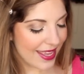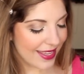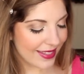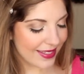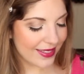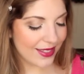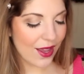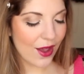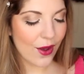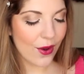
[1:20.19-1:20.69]

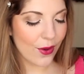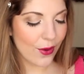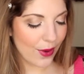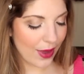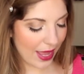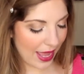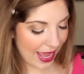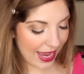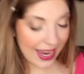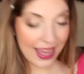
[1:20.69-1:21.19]
So
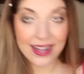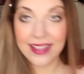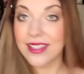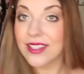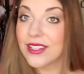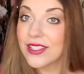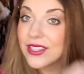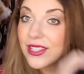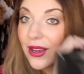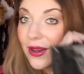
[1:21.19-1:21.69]
I got a
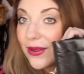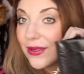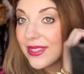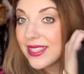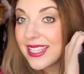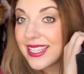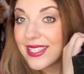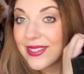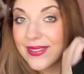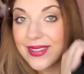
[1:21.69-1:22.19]
little tote
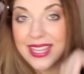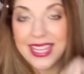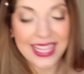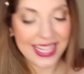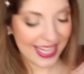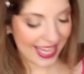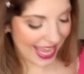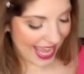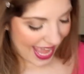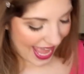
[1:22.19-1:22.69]
this
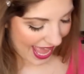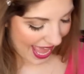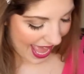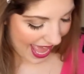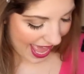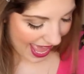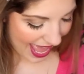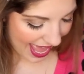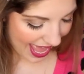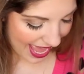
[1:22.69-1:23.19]
week,
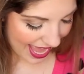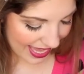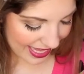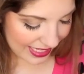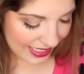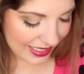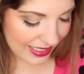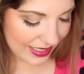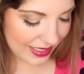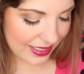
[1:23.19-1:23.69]

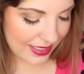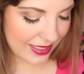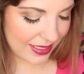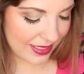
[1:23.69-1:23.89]
and